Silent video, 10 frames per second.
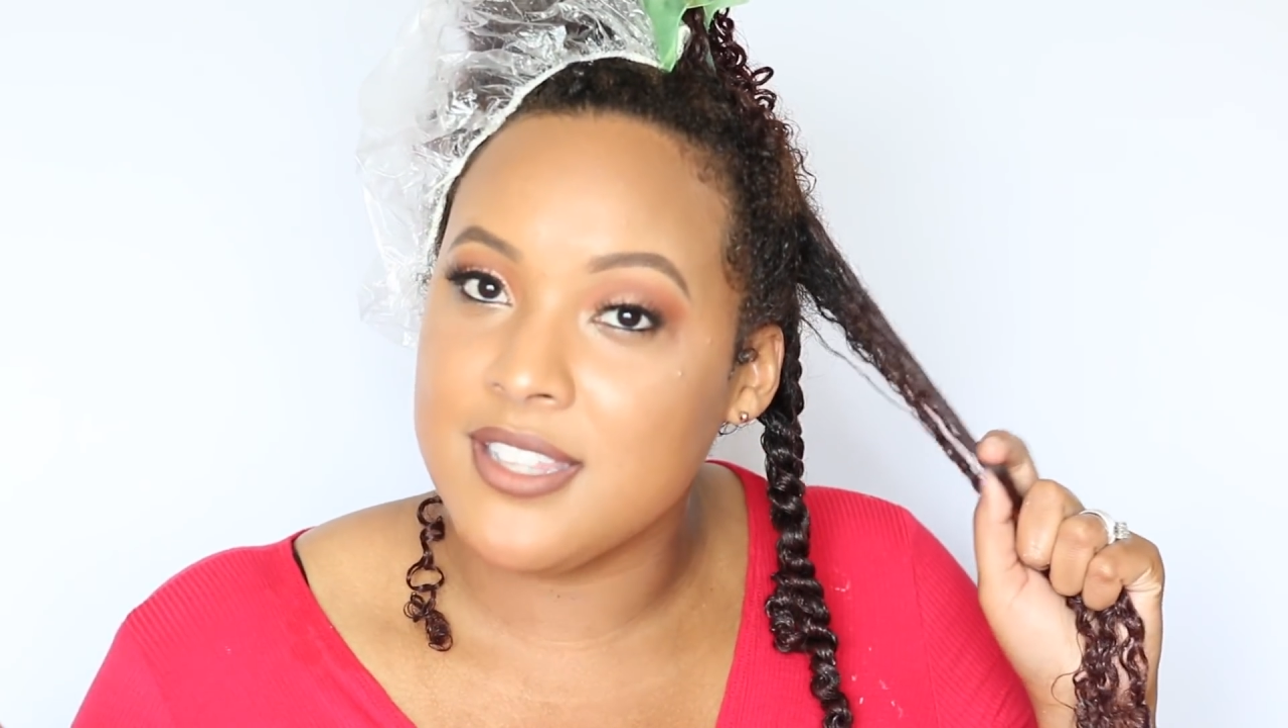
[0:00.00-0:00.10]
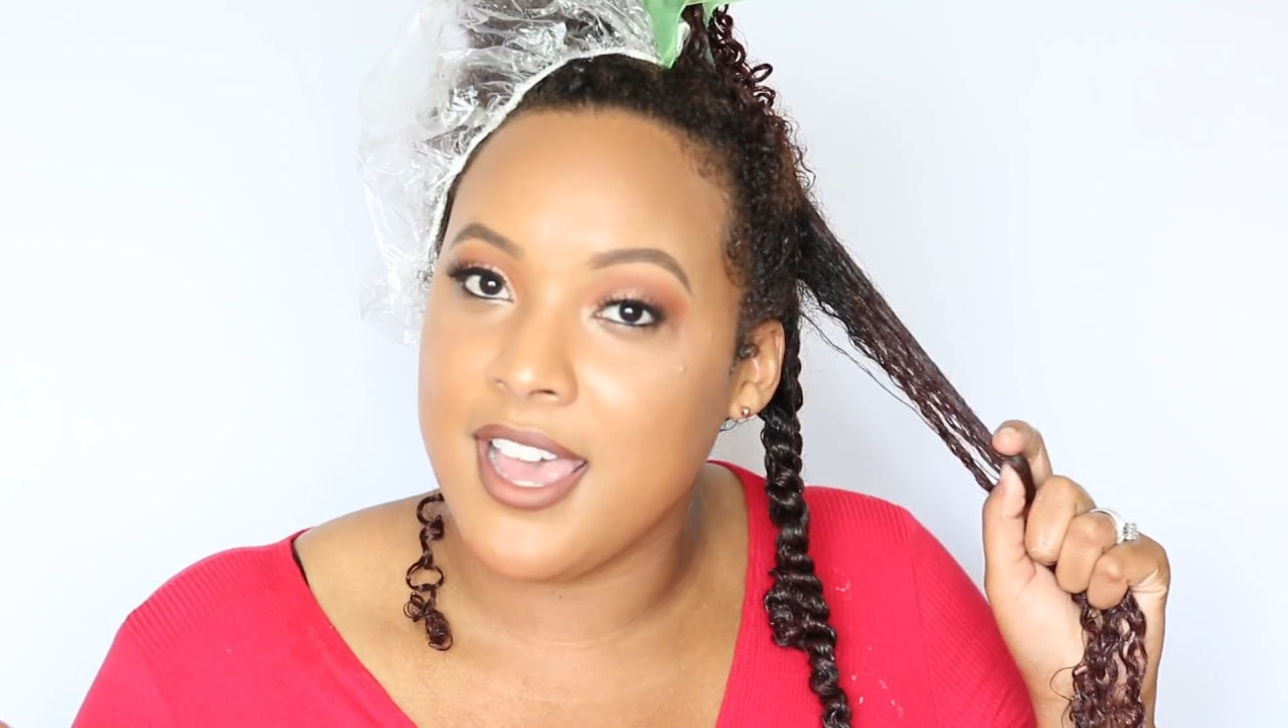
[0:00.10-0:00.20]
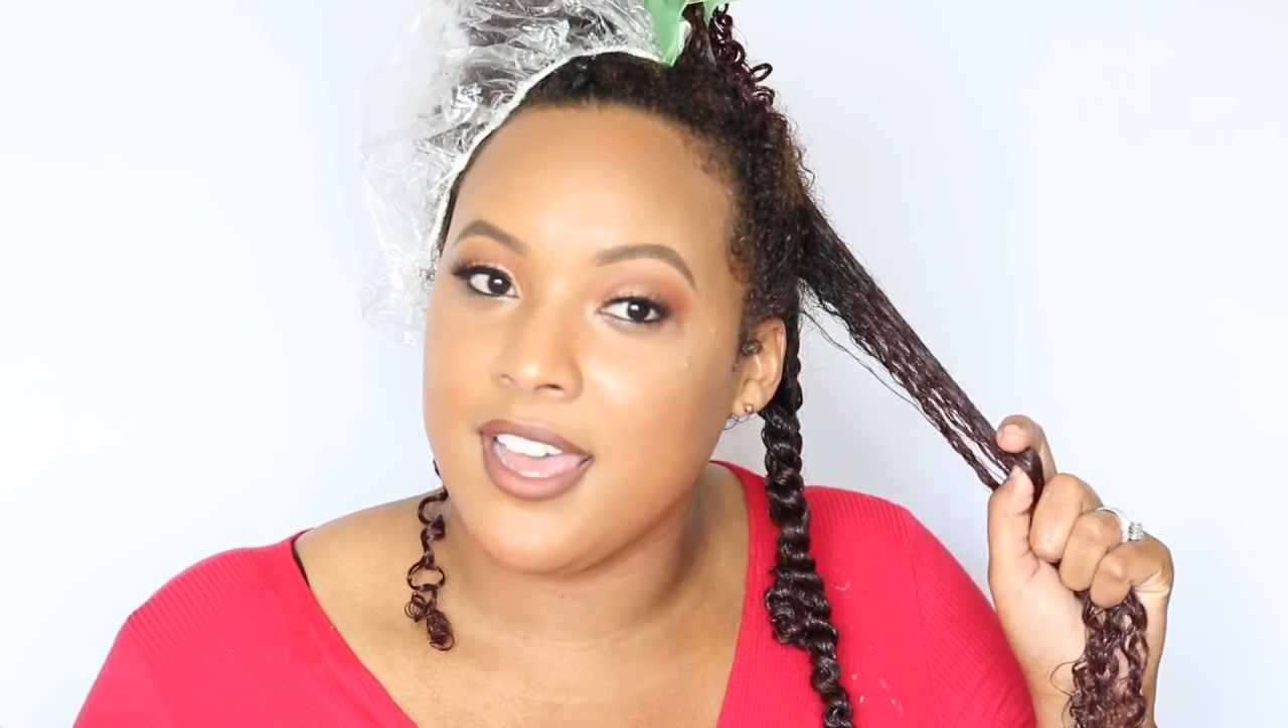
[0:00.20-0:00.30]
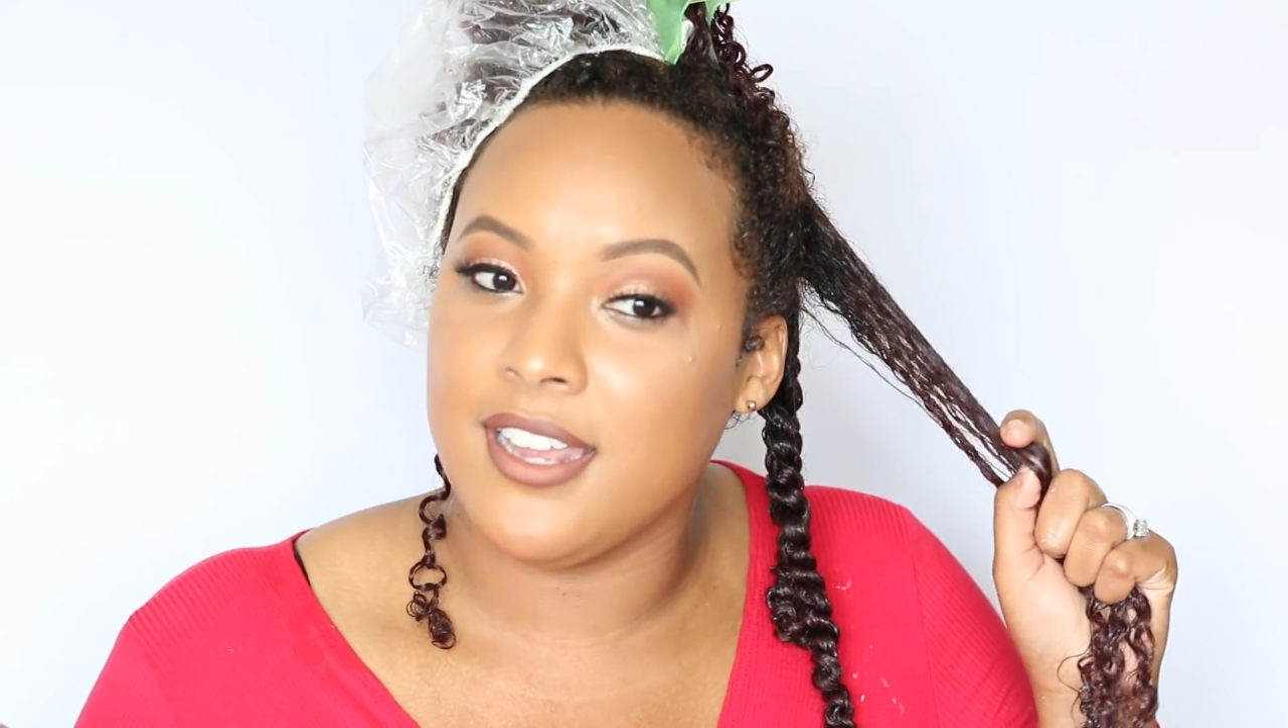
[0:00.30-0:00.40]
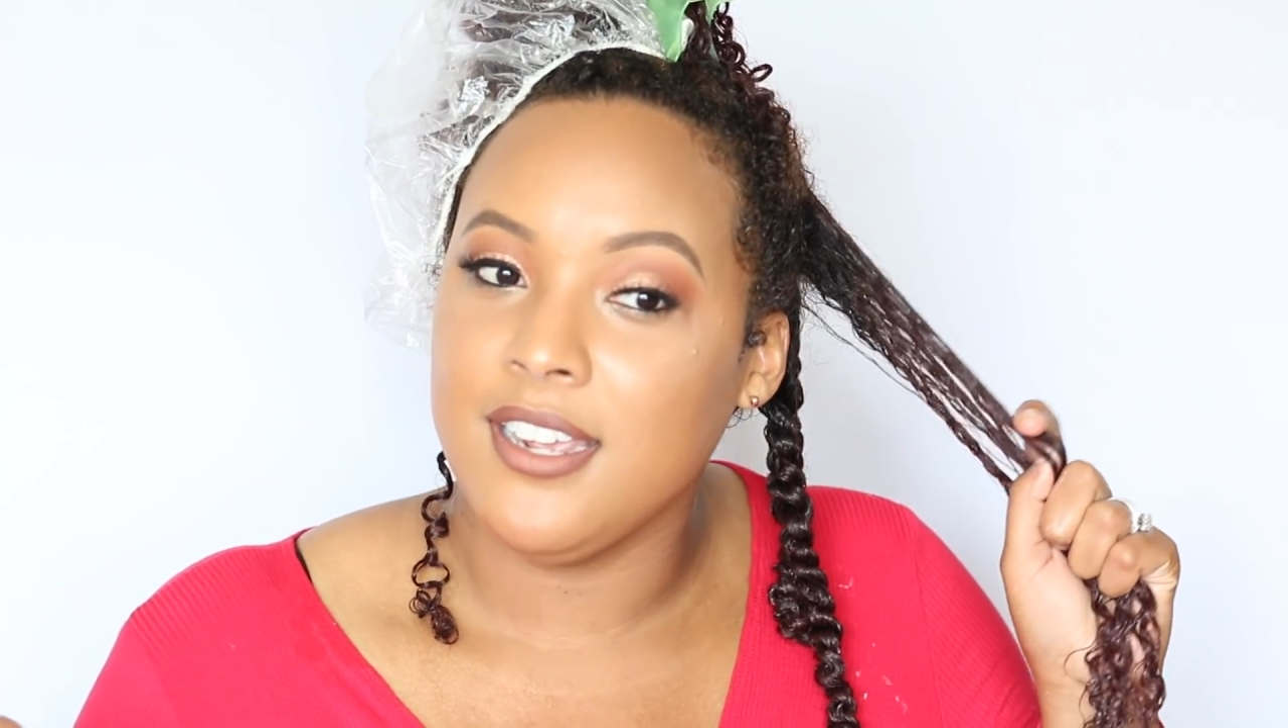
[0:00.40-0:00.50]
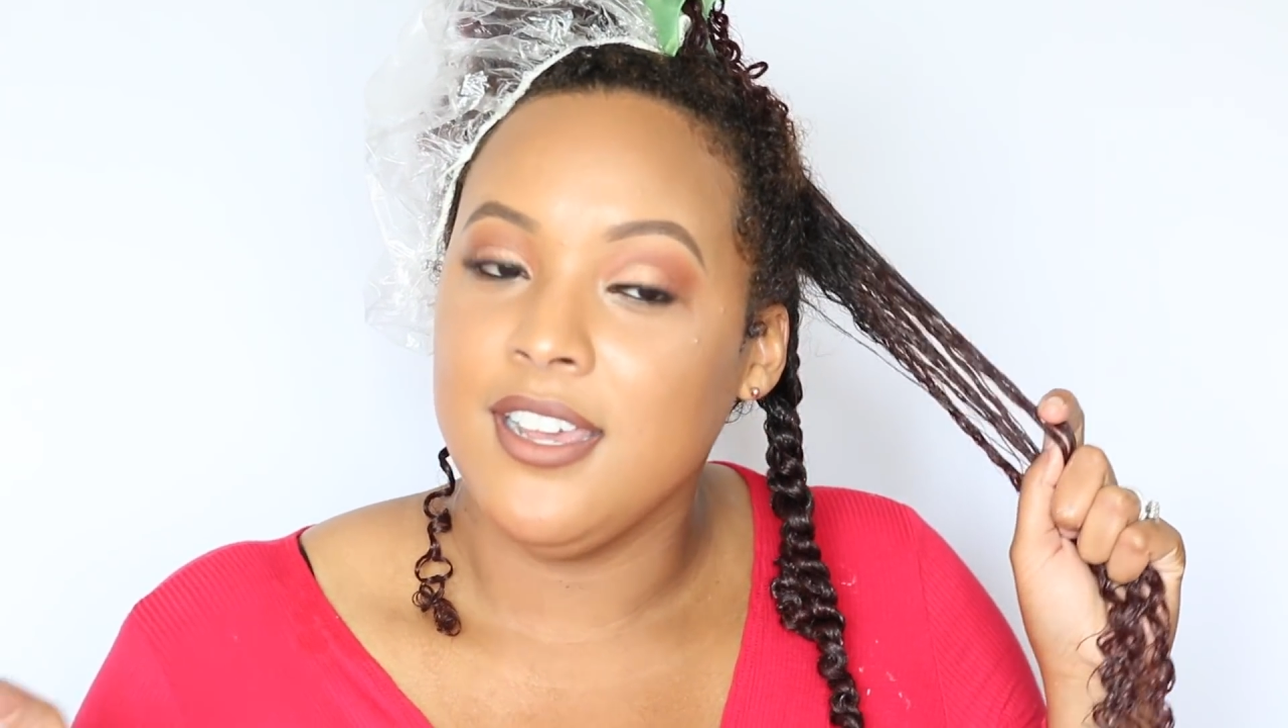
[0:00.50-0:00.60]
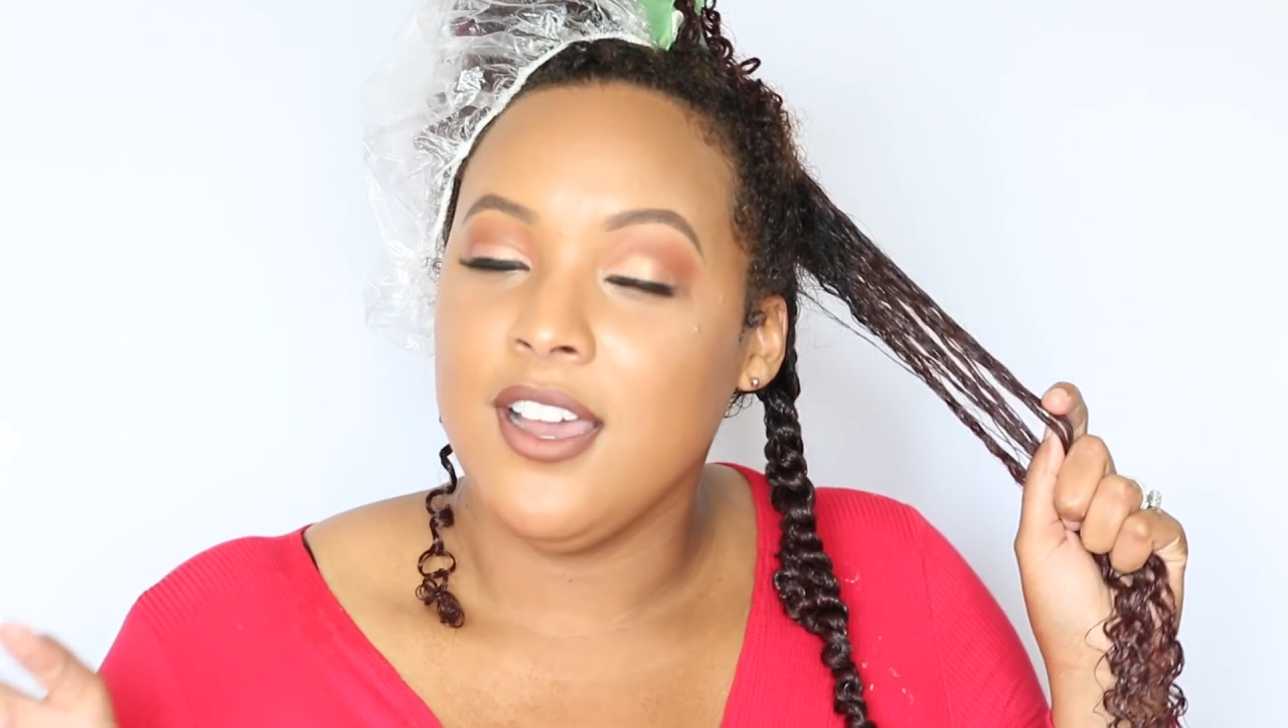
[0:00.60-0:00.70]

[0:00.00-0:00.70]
that